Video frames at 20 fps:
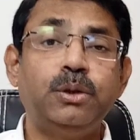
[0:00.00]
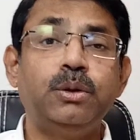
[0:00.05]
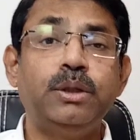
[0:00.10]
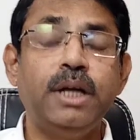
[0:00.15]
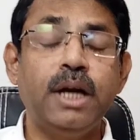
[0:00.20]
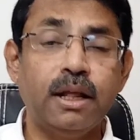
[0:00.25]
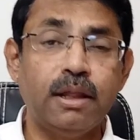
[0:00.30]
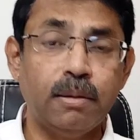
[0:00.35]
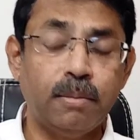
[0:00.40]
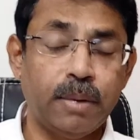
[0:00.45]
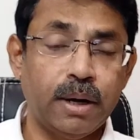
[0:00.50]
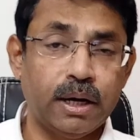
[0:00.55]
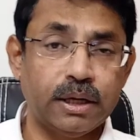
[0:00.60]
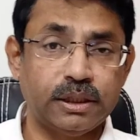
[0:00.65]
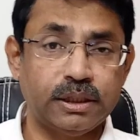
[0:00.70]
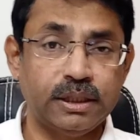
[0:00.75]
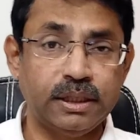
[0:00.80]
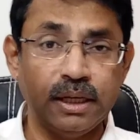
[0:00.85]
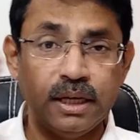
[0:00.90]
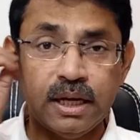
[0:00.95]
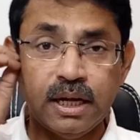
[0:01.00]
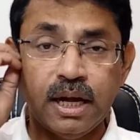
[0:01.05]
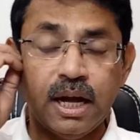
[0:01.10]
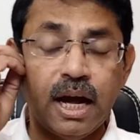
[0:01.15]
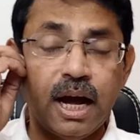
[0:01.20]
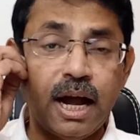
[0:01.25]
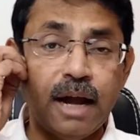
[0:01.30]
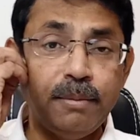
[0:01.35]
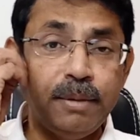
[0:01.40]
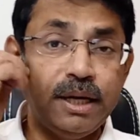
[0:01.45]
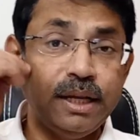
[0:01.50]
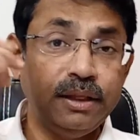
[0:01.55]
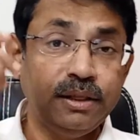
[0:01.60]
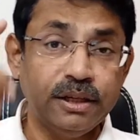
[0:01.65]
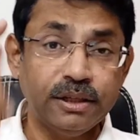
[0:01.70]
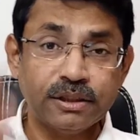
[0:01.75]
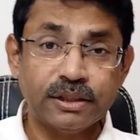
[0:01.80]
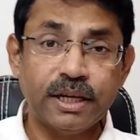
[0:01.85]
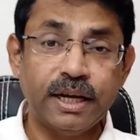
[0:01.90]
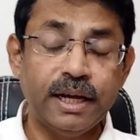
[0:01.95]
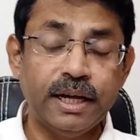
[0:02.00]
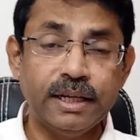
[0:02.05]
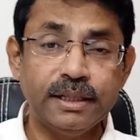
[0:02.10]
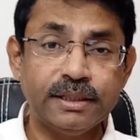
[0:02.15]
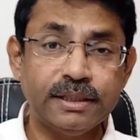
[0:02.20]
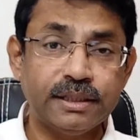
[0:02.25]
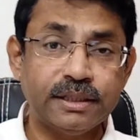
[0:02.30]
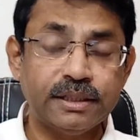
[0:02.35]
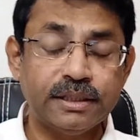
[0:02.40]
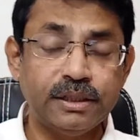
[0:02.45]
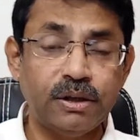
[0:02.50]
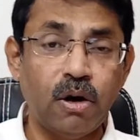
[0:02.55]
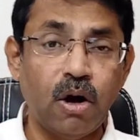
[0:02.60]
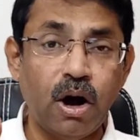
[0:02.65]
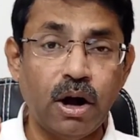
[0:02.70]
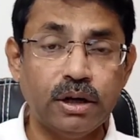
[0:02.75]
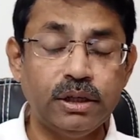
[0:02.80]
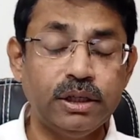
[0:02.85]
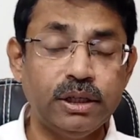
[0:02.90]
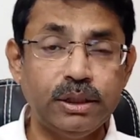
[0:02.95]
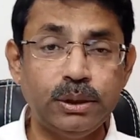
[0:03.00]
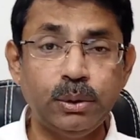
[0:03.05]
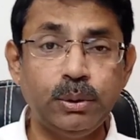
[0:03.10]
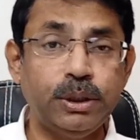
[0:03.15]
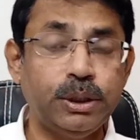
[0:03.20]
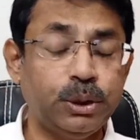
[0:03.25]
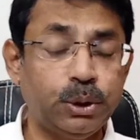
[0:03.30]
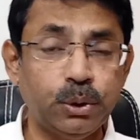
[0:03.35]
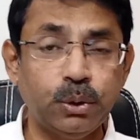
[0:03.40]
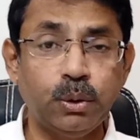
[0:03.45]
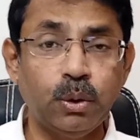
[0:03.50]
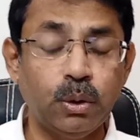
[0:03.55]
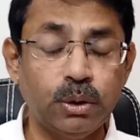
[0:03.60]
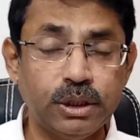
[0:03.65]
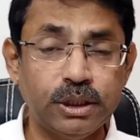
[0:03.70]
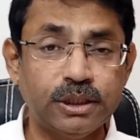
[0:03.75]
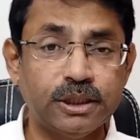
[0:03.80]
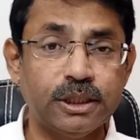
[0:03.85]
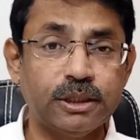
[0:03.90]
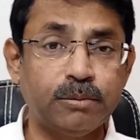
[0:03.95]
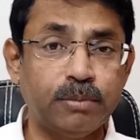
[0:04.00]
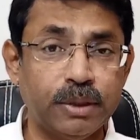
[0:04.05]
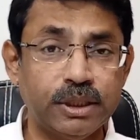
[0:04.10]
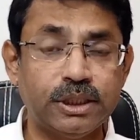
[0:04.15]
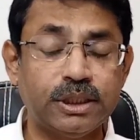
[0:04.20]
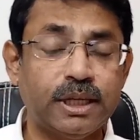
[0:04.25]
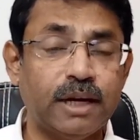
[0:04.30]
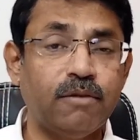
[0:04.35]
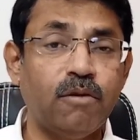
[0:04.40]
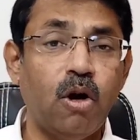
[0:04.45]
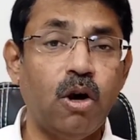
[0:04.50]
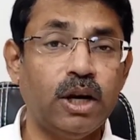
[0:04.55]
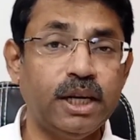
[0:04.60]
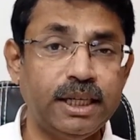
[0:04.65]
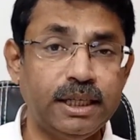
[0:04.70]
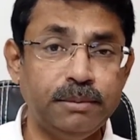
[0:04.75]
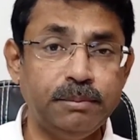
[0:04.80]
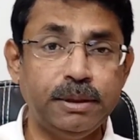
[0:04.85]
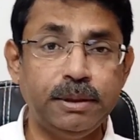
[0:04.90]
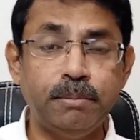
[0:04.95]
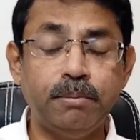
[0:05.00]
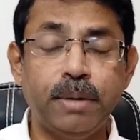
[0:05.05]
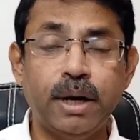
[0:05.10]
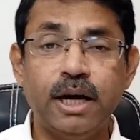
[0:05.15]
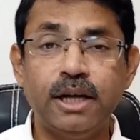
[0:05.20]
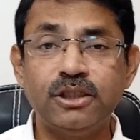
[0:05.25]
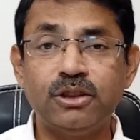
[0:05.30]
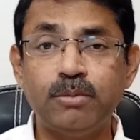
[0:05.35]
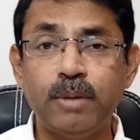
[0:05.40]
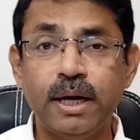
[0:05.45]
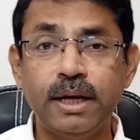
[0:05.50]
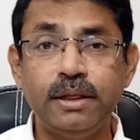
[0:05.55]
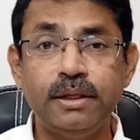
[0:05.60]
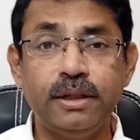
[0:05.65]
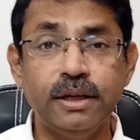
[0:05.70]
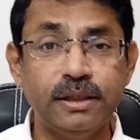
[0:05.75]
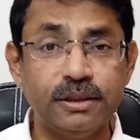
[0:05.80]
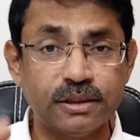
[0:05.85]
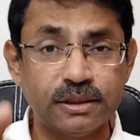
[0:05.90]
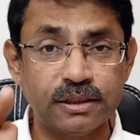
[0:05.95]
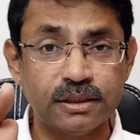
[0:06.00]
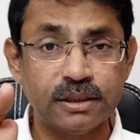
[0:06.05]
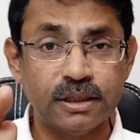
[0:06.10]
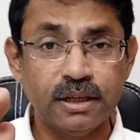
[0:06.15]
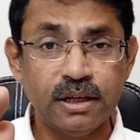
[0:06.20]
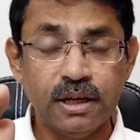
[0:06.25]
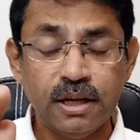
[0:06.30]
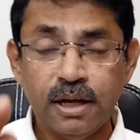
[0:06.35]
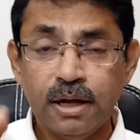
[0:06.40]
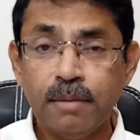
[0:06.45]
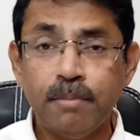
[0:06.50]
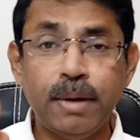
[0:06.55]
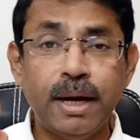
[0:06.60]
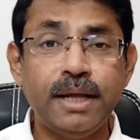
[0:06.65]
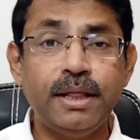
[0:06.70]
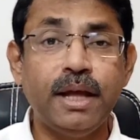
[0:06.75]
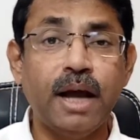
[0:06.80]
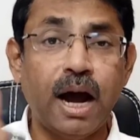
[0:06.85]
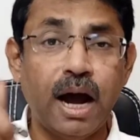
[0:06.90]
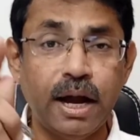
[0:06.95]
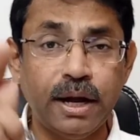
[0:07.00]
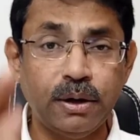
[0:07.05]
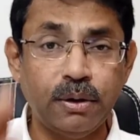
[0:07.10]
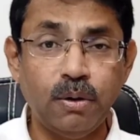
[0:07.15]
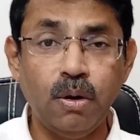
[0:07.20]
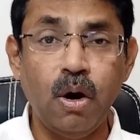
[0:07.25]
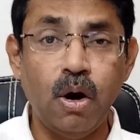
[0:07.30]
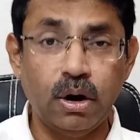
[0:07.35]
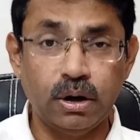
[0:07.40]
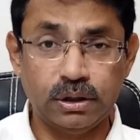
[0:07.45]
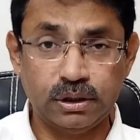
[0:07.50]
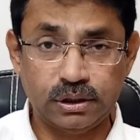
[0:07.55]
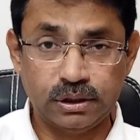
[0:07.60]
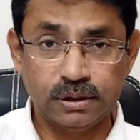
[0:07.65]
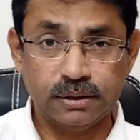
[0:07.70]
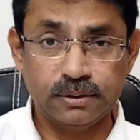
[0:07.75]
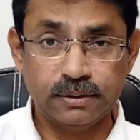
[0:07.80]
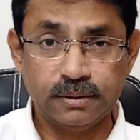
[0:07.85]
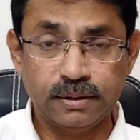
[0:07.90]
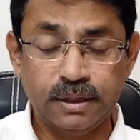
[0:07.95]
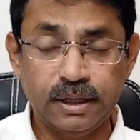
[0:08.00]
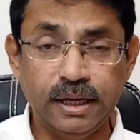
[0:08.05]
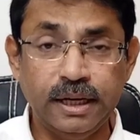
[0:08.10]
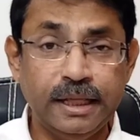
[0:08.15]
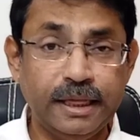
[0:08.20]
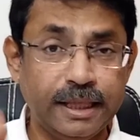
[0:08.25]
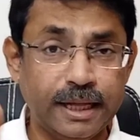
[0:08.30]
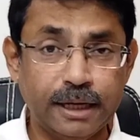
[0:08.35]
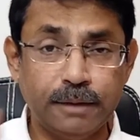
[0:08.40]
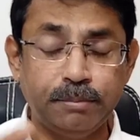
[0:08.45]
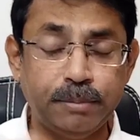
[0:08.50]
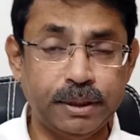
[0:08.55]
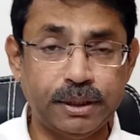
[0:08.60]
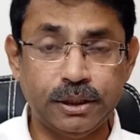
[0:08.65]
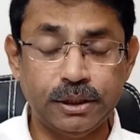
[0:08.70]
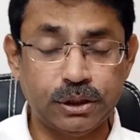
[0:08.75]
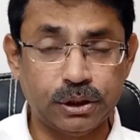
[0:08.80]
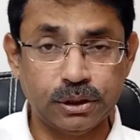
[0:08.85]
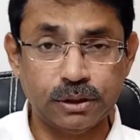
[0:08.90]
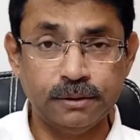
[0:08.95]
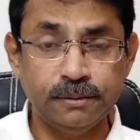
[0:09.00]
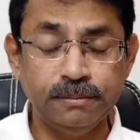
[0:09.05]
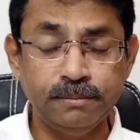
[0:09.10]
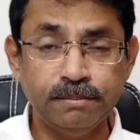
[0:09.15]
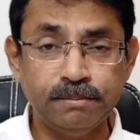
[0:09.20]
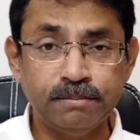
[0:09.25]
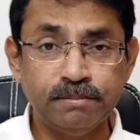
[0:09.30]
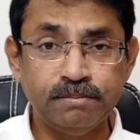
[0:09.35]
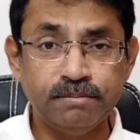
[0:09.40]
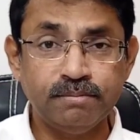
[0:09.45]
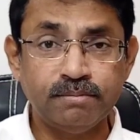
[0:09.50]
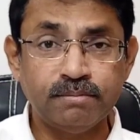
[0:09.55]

to the other party. I mean, in this case, the order to issue notices must have already been passed by the High Court in that petition,